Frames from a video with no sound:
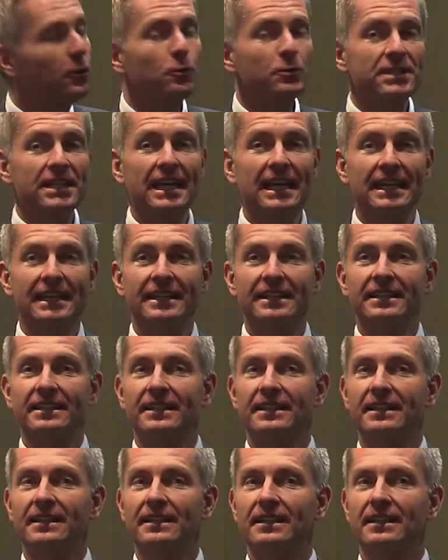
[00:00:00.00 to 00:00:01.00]
you take
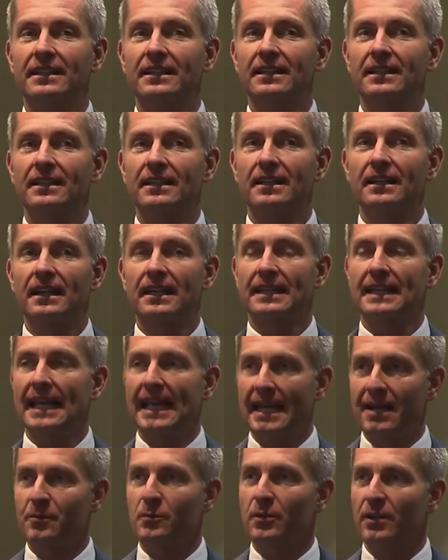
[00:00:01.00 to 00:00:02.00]
a
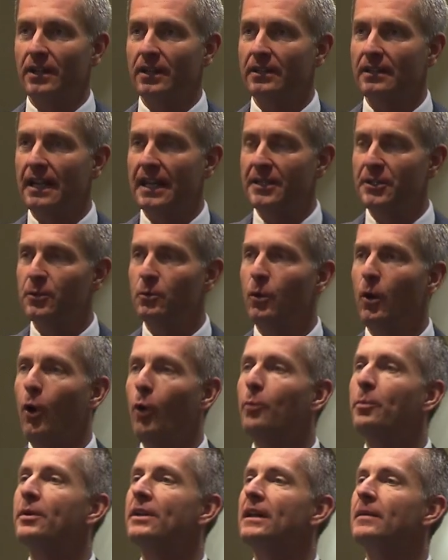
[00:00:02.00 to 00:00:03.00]
camera and you
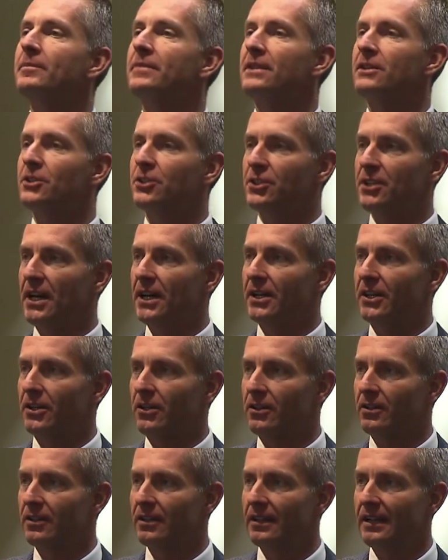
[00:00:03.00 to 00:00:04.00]
open up the
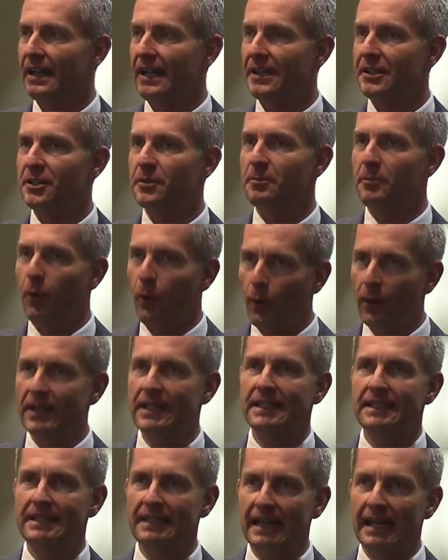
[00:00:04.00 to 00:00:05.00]
shutter and you
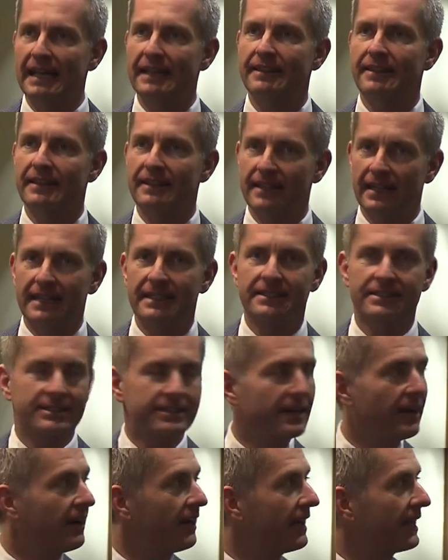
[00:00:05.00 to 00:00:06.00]
point it at the night
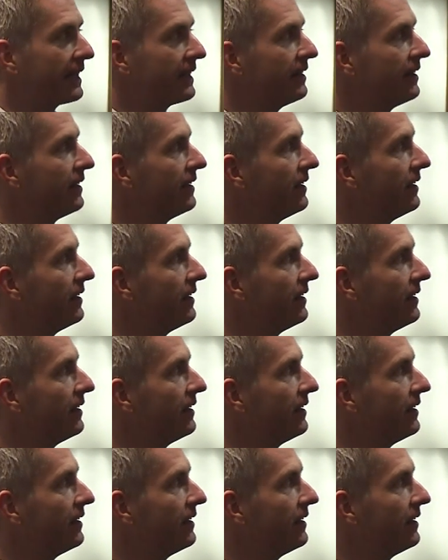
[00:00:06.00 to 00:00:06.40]
sky,